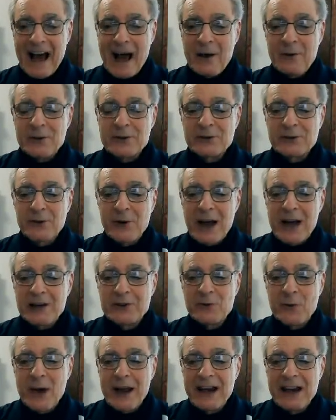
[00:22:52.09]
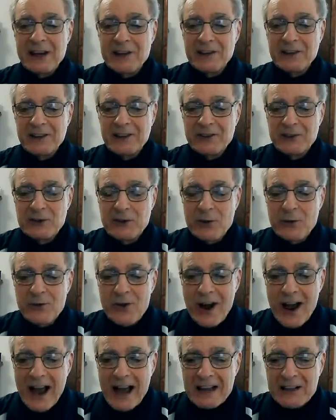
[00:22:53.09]
I was graduating
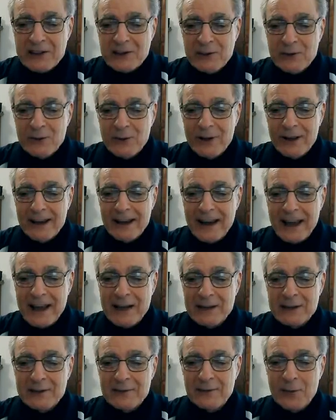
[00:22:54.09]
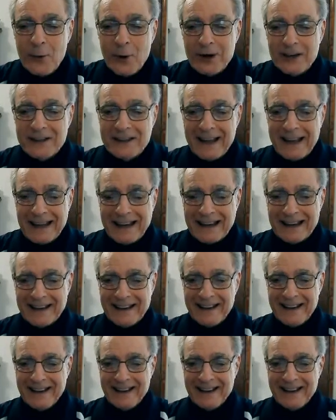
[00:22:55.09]
junior high school at age 14.